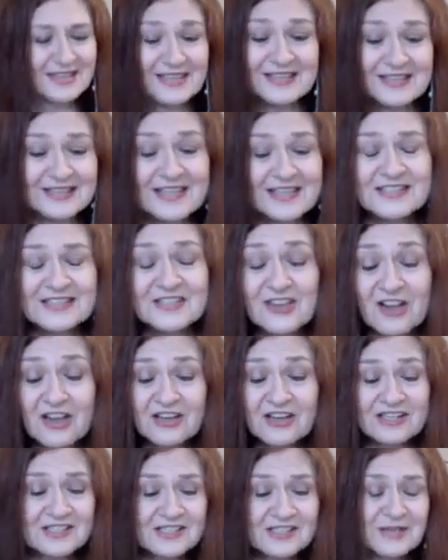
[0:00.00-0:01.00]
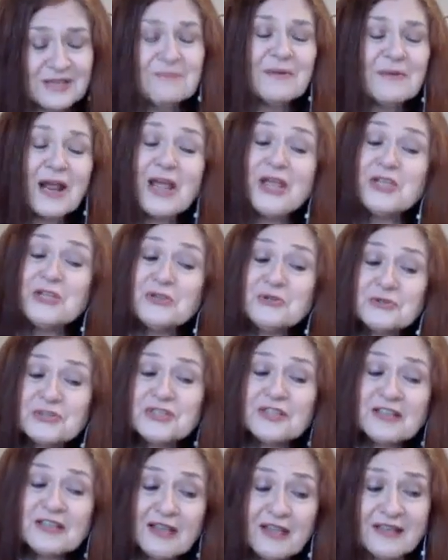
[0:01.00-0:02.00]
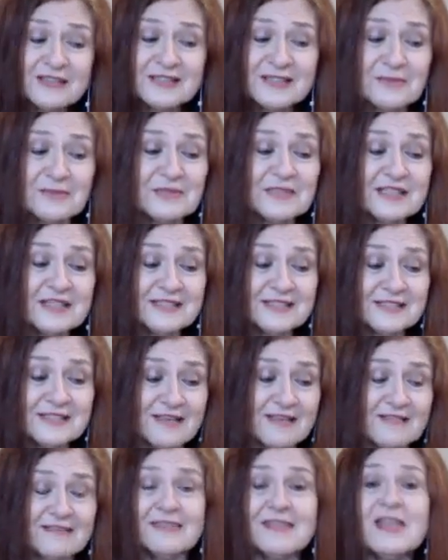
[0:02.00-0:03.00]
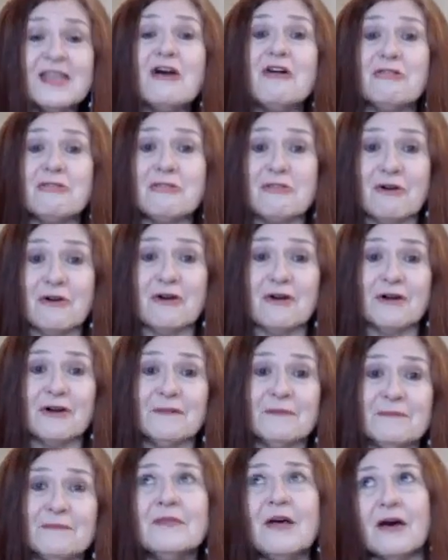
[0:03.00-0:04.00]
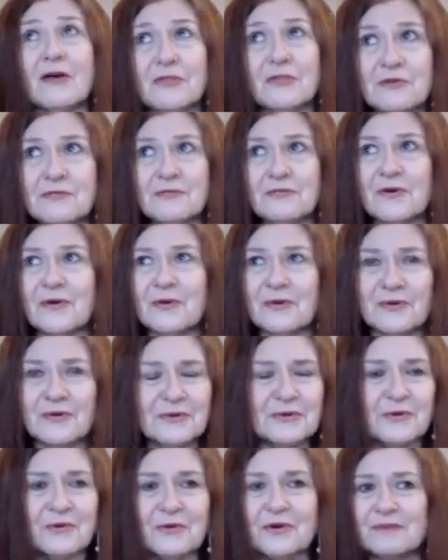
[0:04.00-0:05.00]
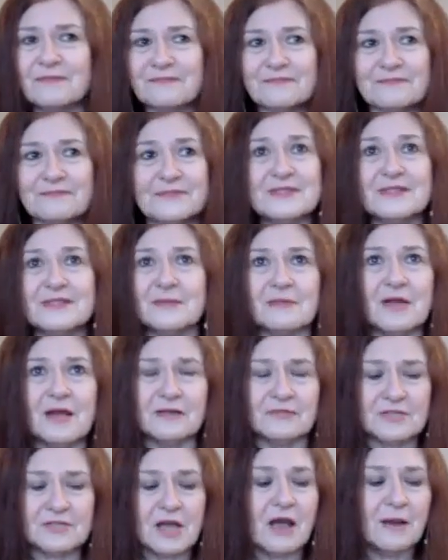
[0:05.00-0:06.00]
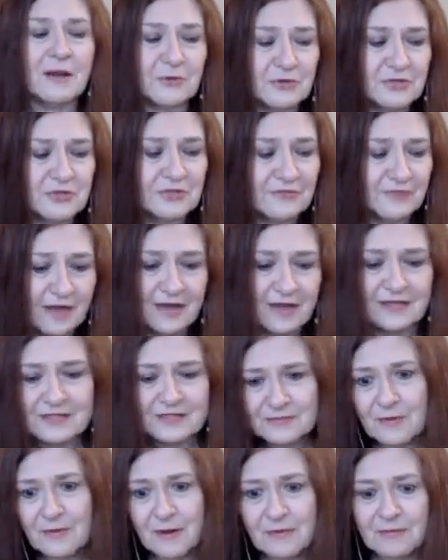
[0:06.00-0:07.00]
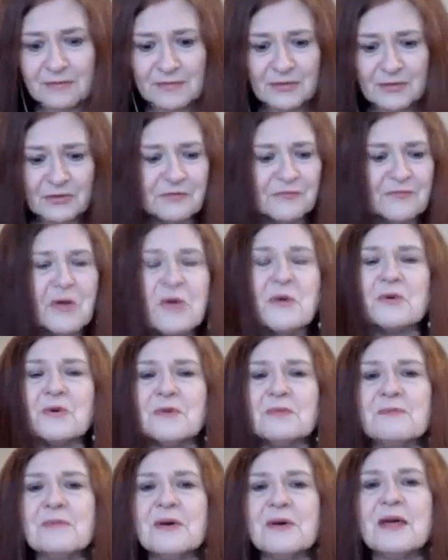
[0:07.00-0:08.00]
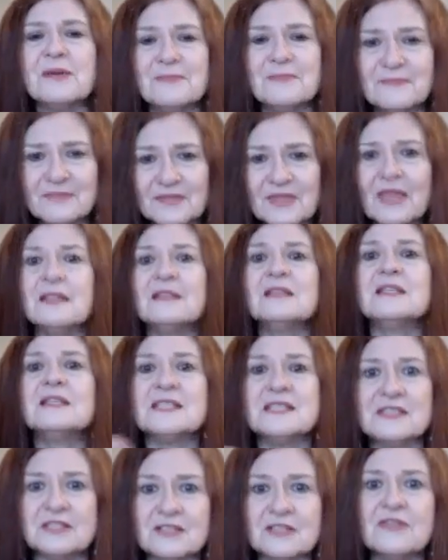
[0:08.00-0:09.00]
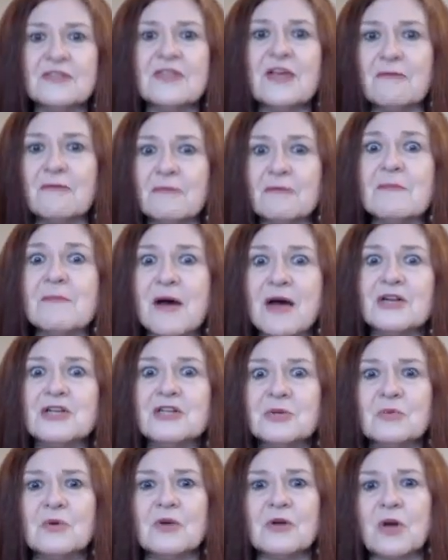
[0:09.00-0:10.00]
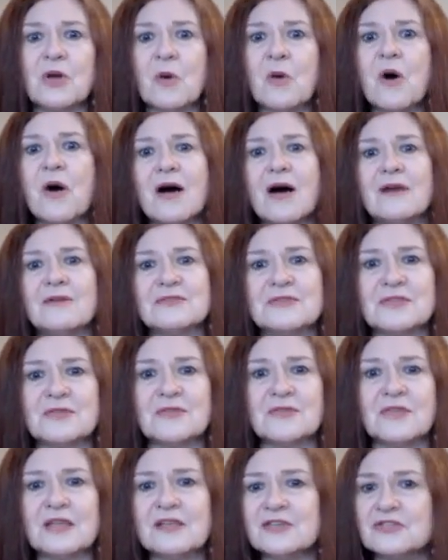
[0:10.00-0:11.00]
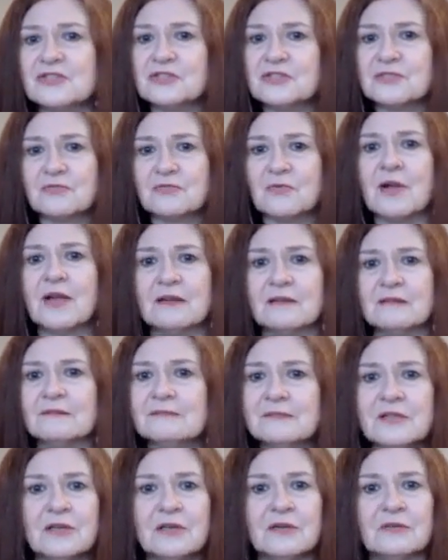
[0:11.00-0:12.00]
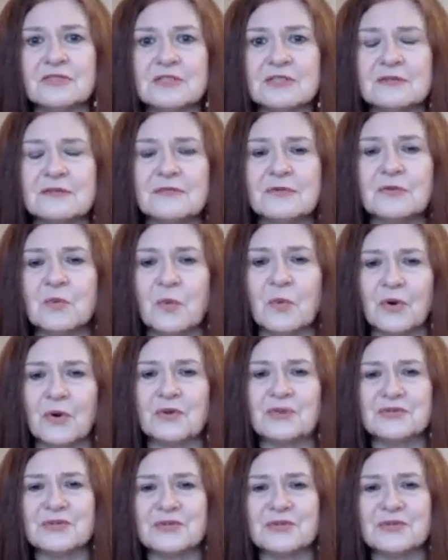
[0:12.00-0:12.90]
it's not easy, but I usually ask them to set the alarm on their phone or some kind of timer device, probably their phone, but at least that reminder will go off so they can just write, just a few words